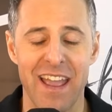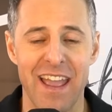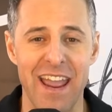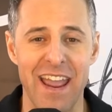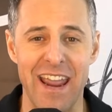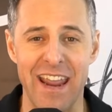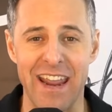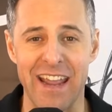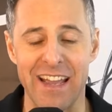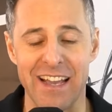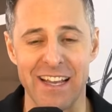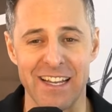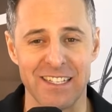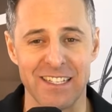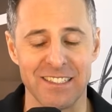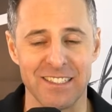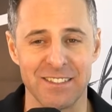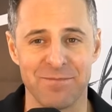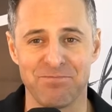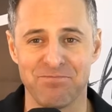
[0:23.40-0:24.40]

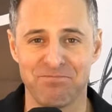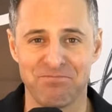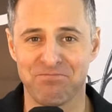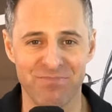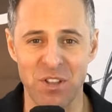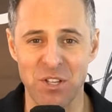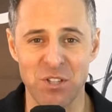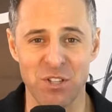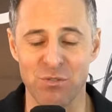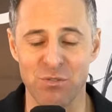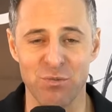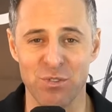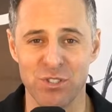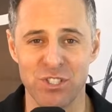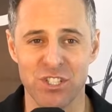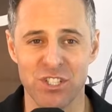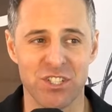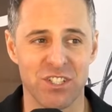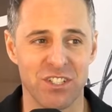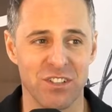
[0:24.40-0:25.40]
And we'll
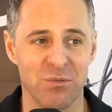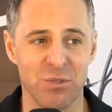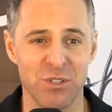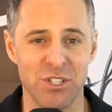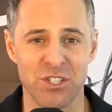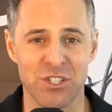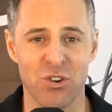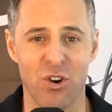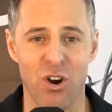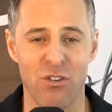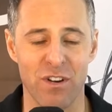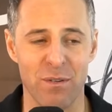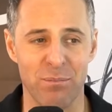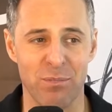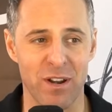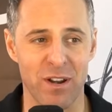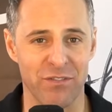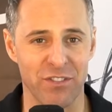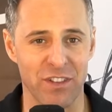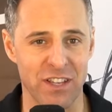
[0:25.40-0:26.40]
just we'll just go over it
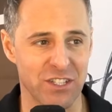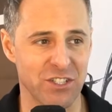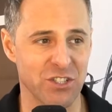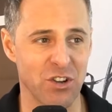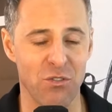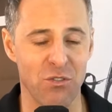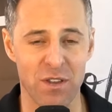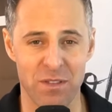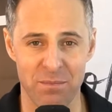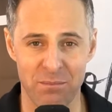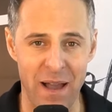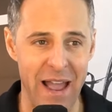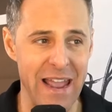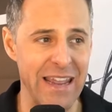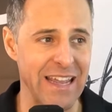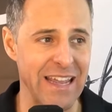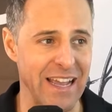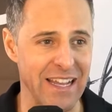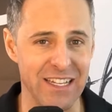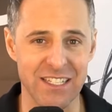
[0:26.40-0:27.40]
briefly. So with
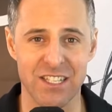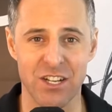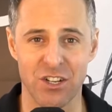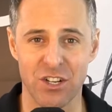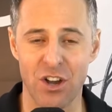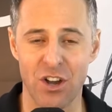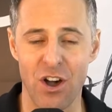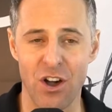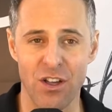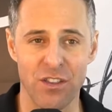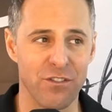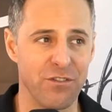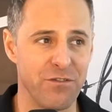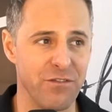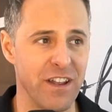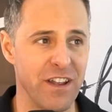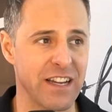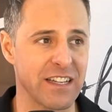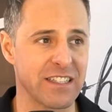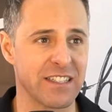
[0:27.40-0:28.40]
MYGAs, they're called
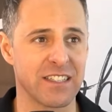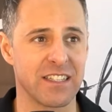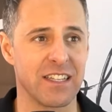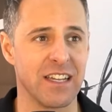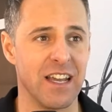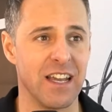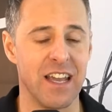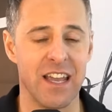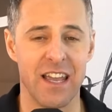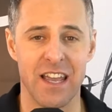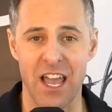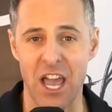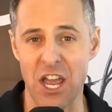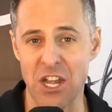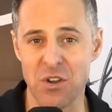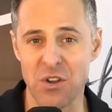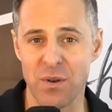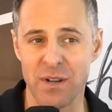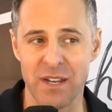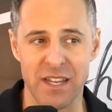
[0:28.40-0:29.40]
fixed
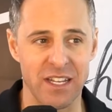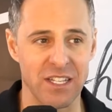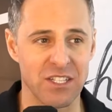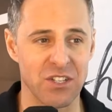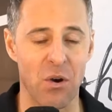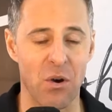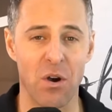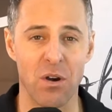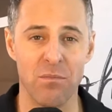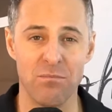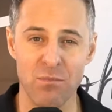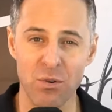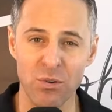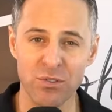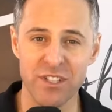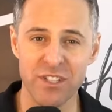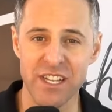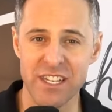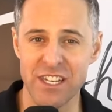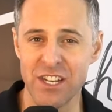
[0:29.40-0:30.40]
annuities or
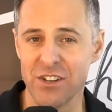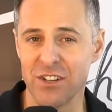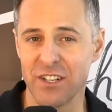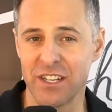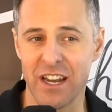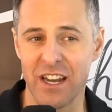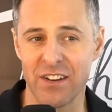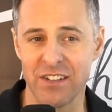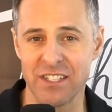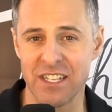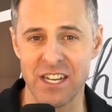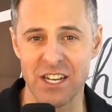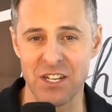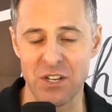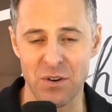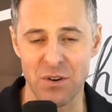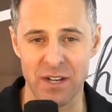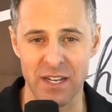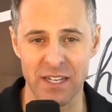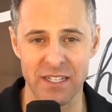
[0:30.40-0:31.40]
multi-year guaranteed
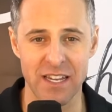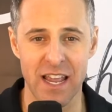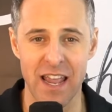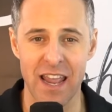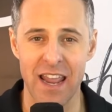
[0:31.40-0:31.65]
annuities,